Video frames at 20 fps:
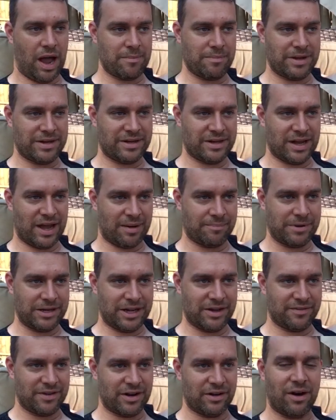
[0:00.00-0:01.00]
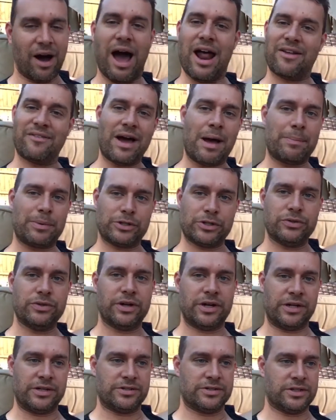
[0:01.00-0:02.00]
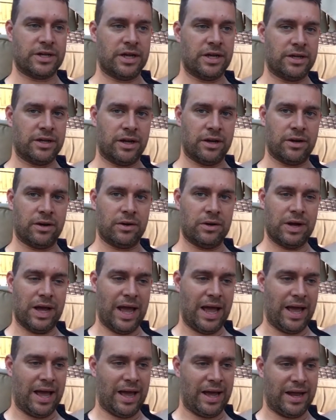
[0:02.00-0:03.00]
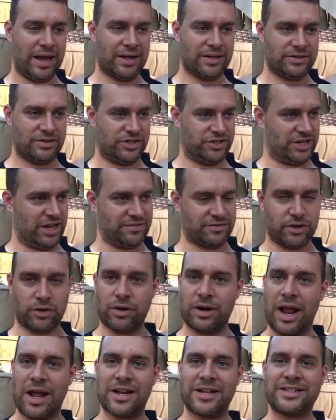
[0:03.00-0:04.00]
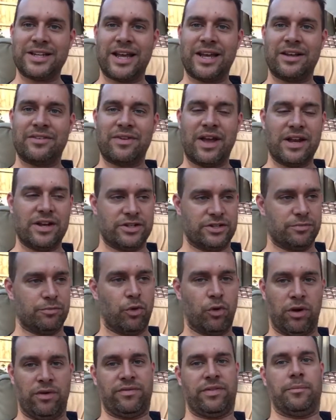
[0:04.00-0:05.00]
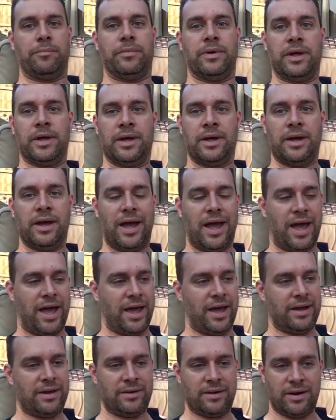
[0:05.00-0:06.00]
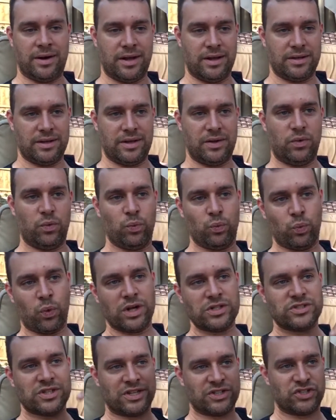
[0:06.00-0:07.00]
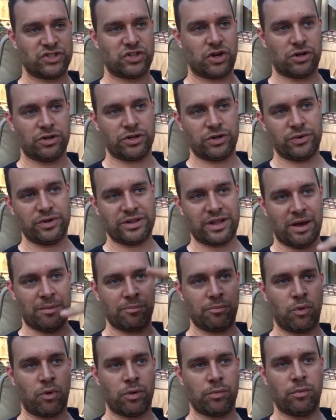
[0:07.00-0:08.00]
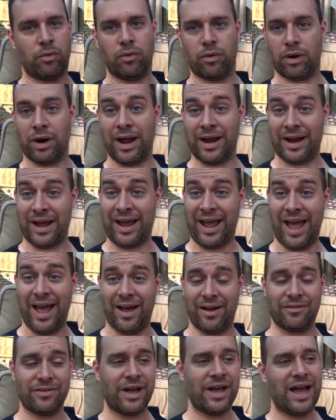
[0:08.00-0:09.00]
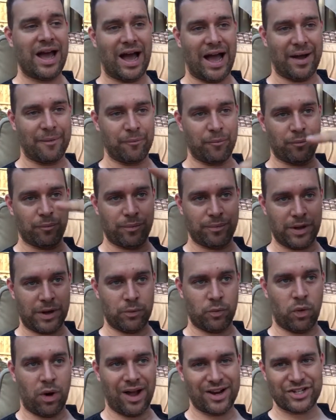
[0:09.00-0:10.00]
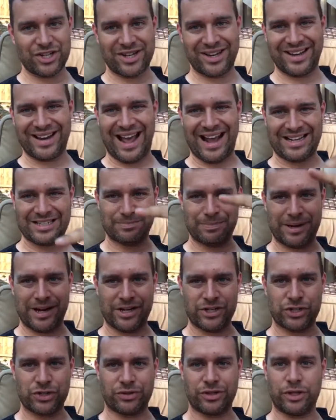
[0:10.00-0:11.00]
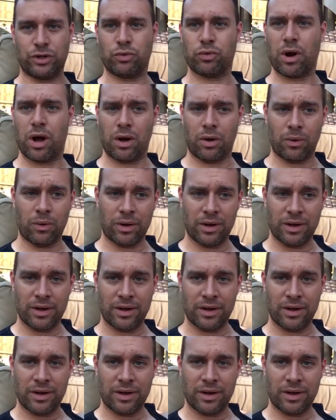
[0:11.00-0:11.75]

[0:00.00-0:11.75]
I've been given a lot of opportunities. I just have to learn how to take advantage of more of them. And once I start doing that more and more, and I've been watching it exponentially grow.